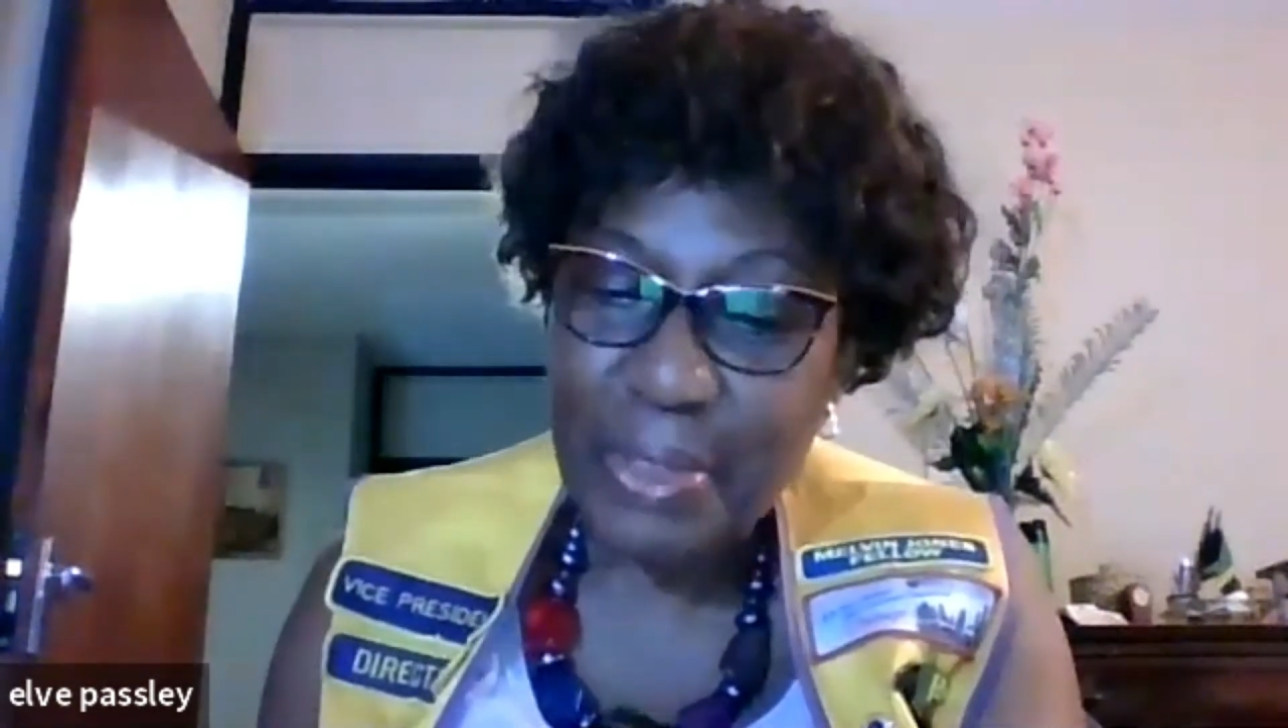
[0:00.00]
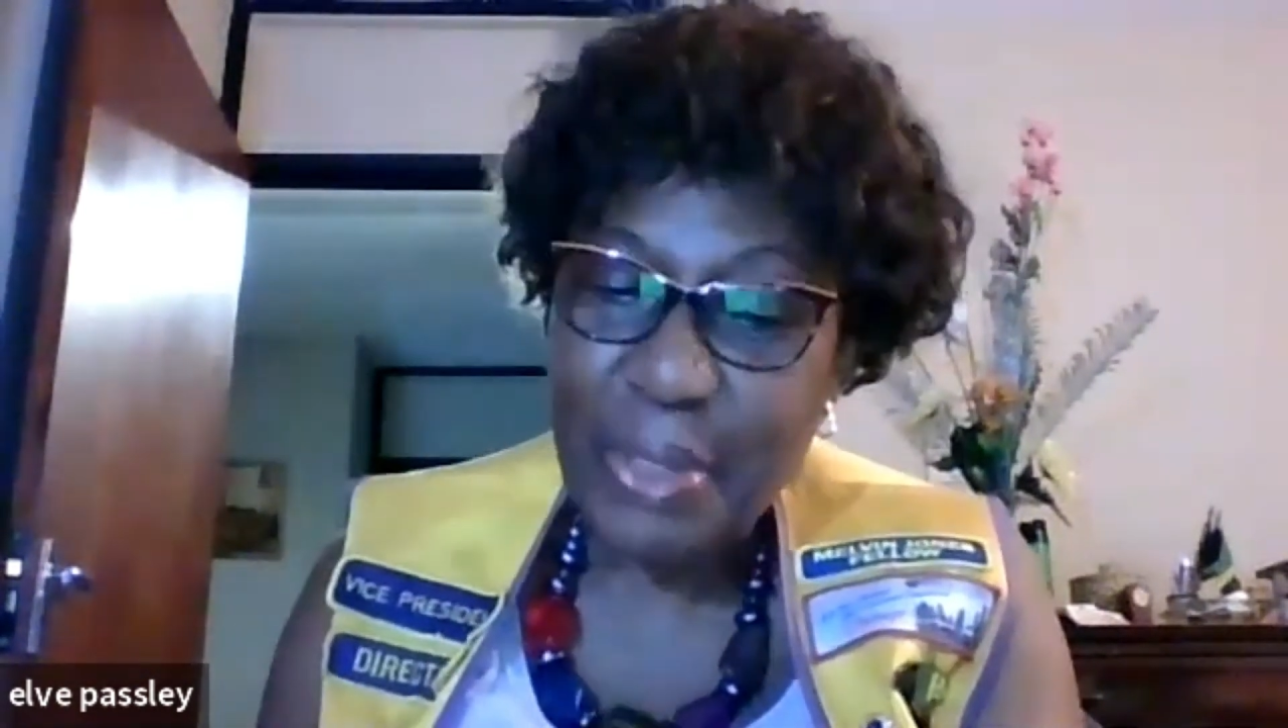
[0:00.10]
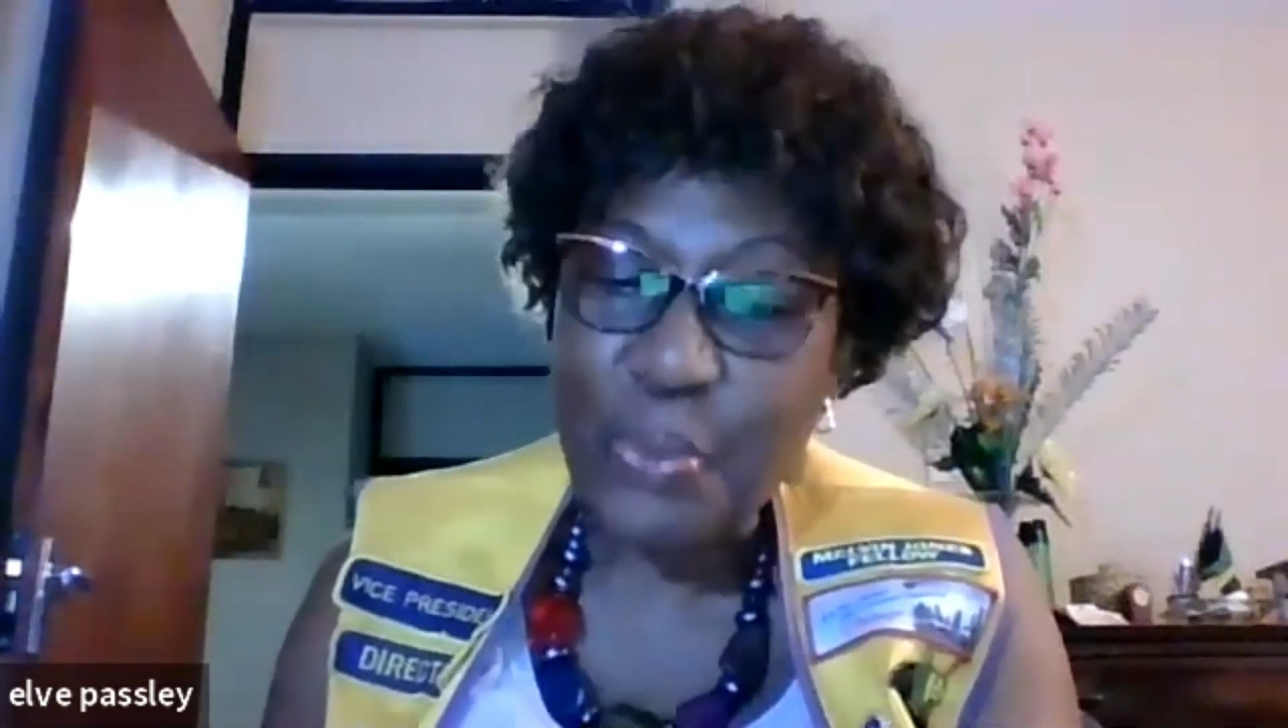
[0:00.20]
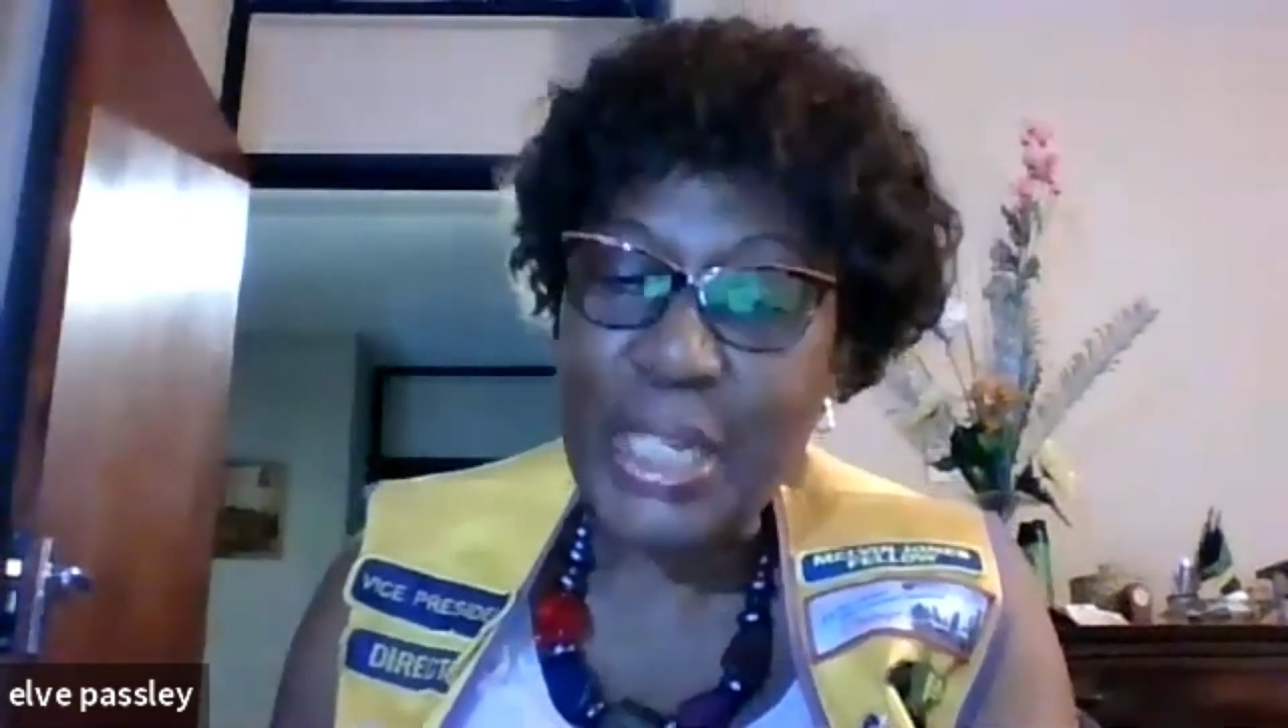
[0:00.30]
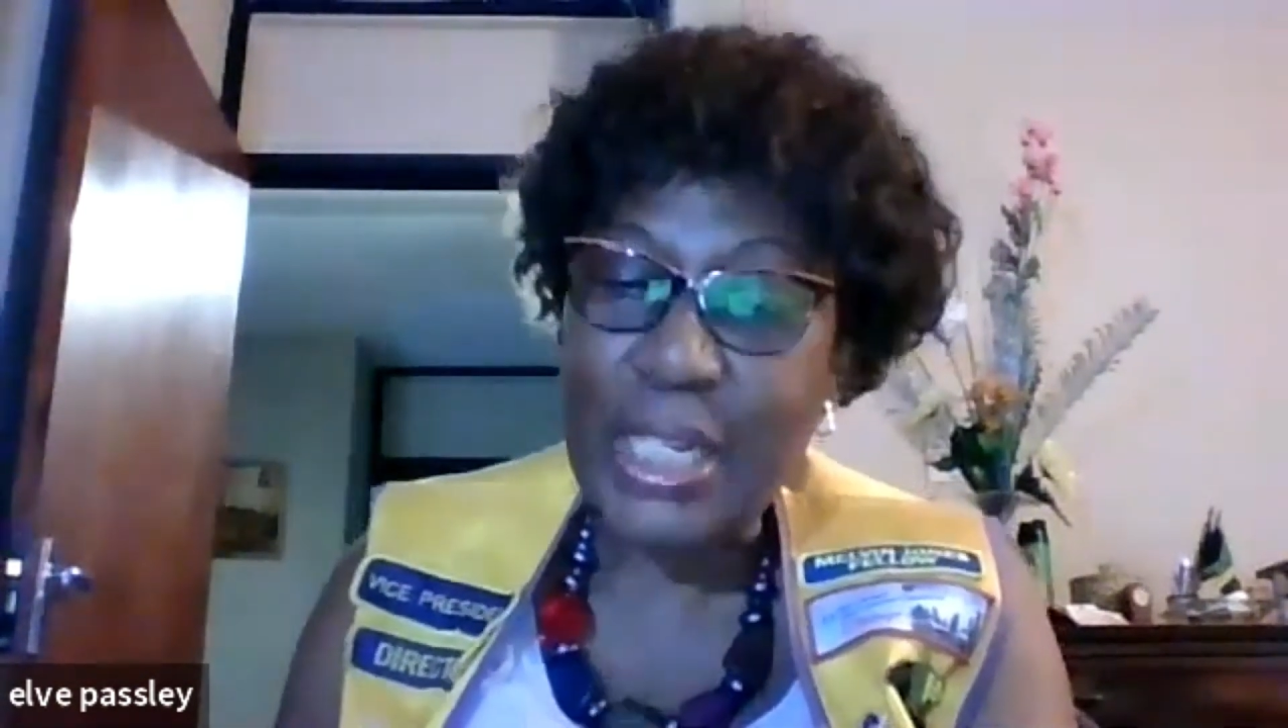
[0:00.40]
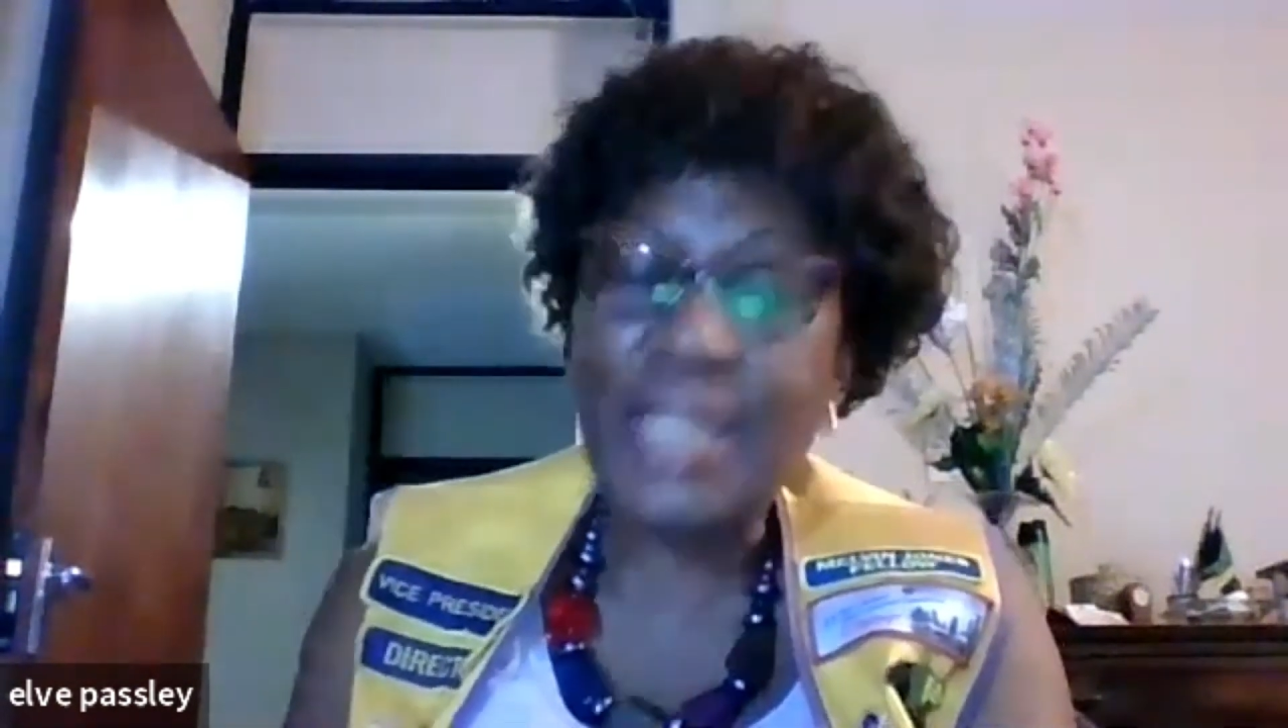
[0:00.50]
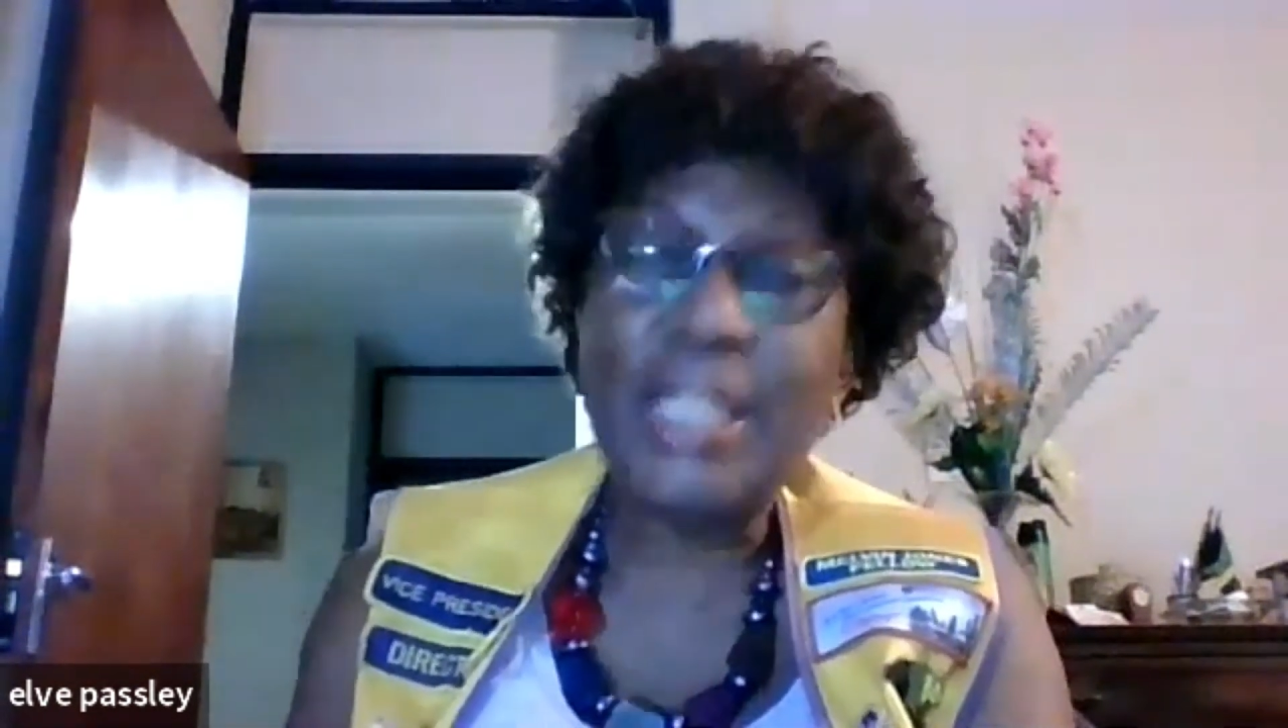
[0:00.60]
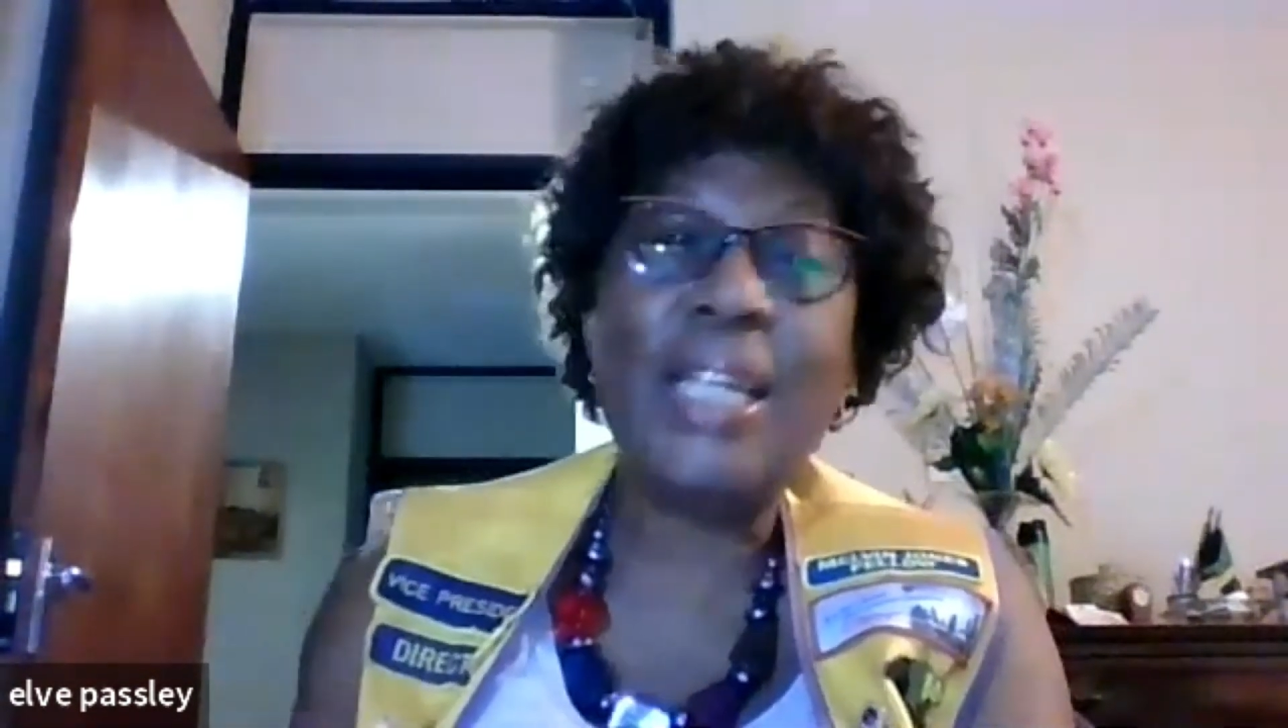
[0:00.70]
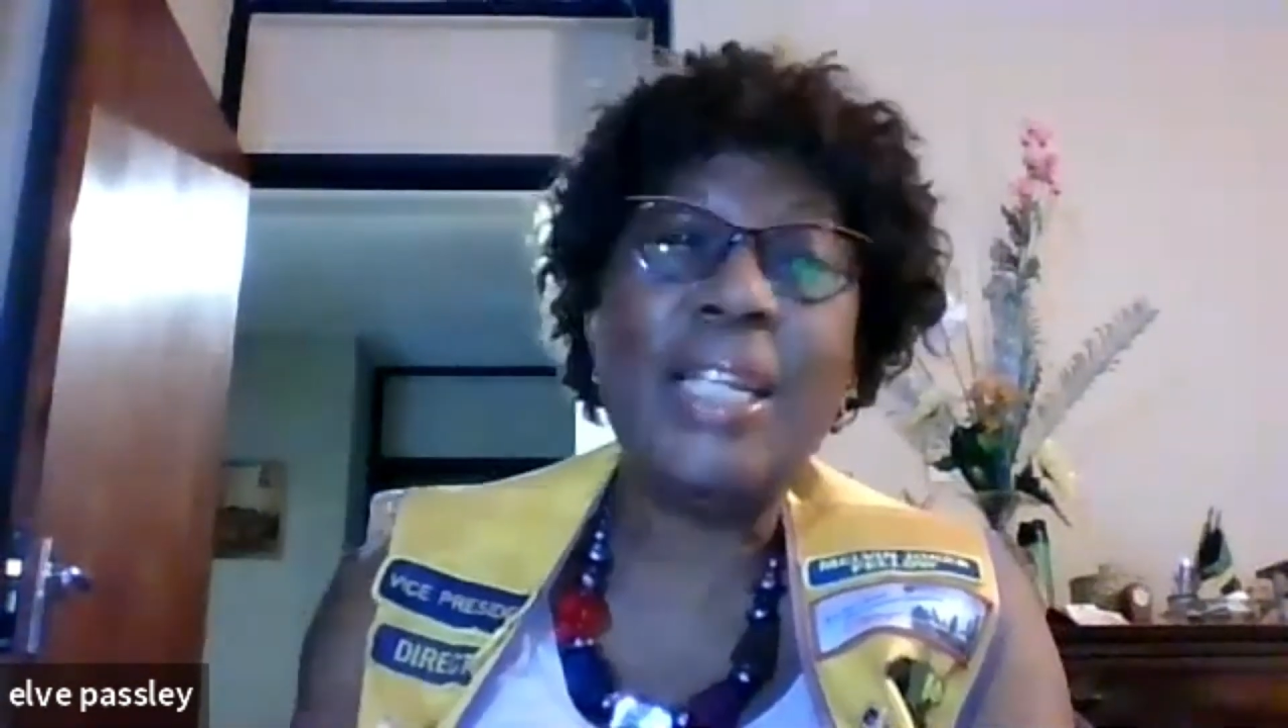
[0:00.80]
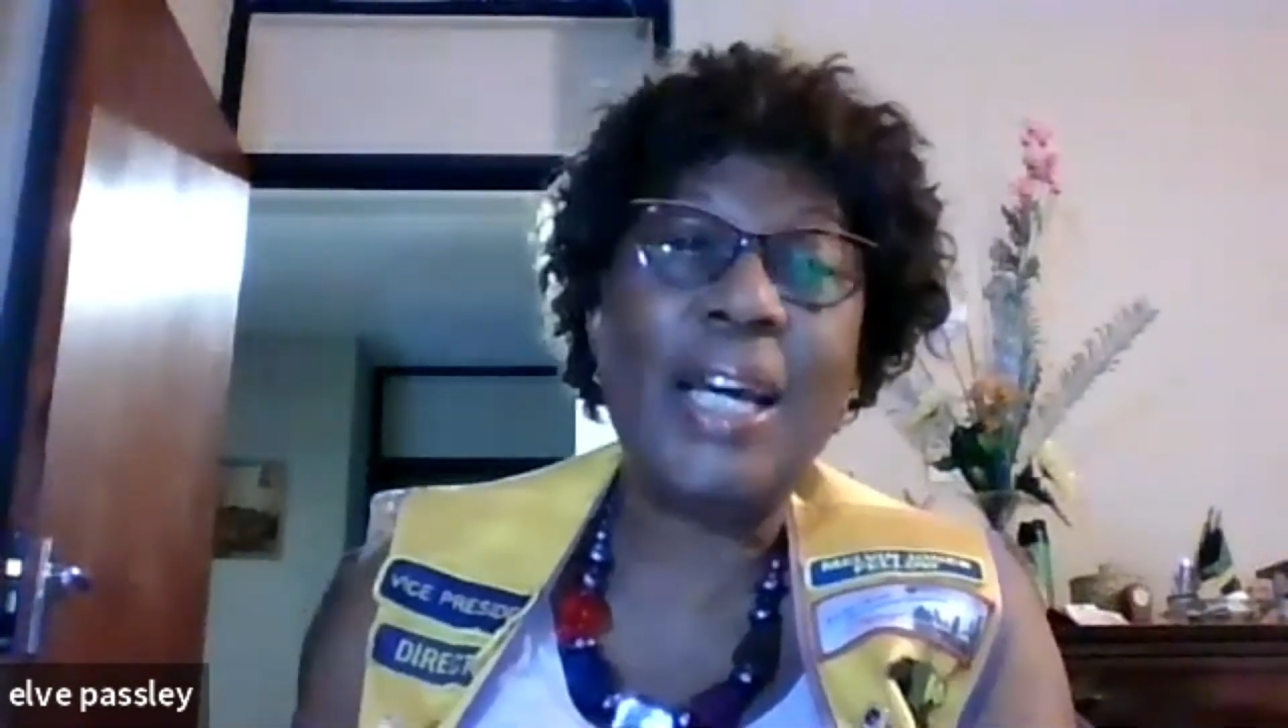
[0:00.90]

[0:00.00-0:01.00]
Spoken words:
when it is an